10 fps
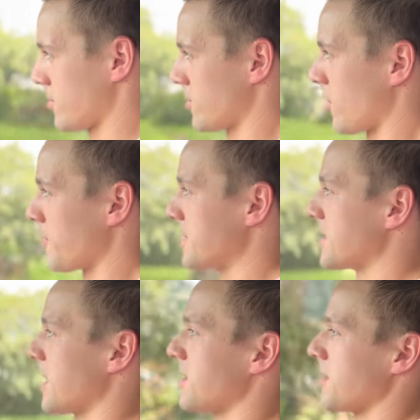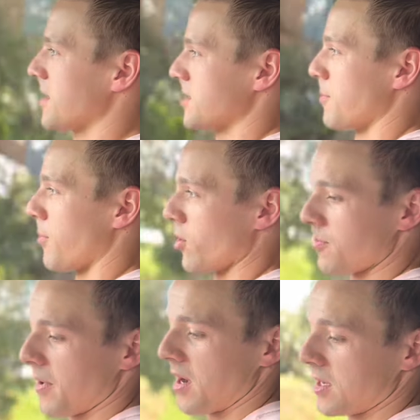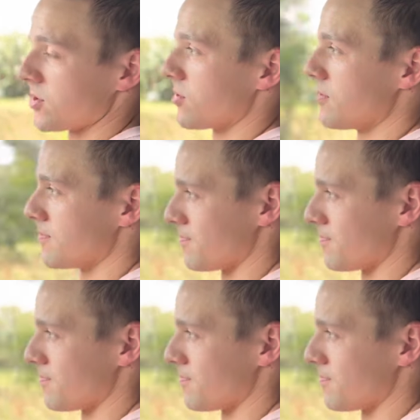Don't be scared that there's a boat behind you.